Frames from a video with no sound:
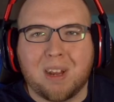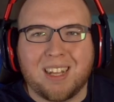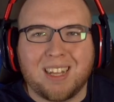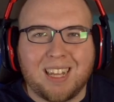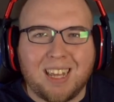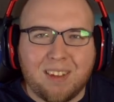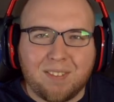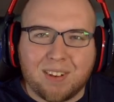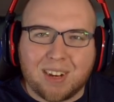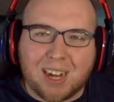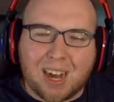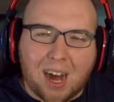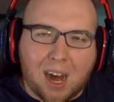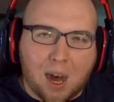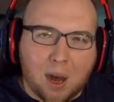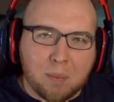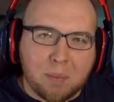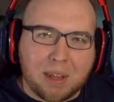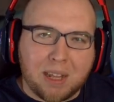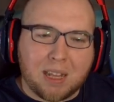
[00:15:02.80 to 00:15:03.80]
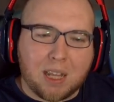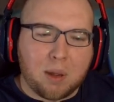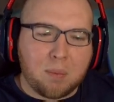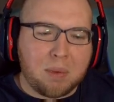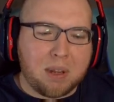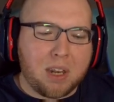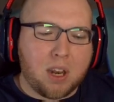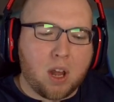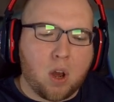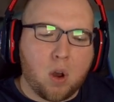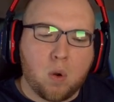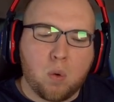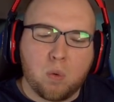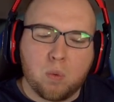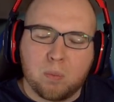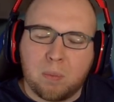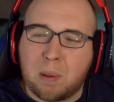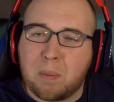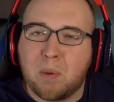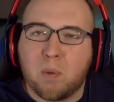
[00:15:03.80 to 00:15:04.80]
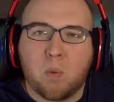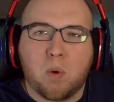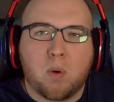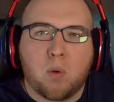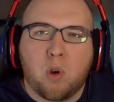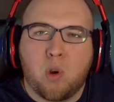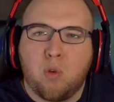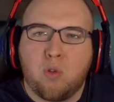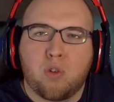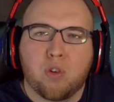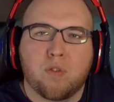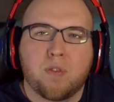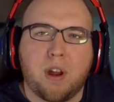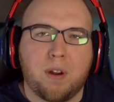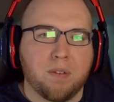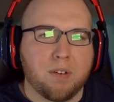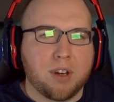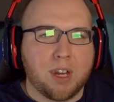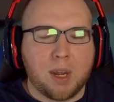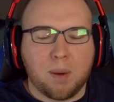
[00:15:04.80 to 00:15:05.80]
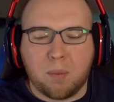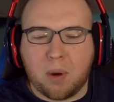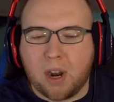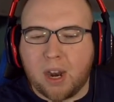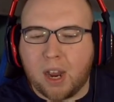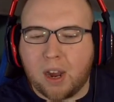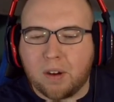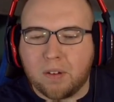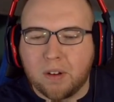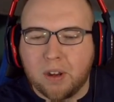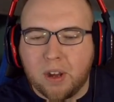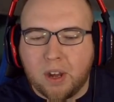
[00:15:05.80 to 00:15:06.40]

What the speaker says: leave a comment, let me know maybe who's your favorite team right now,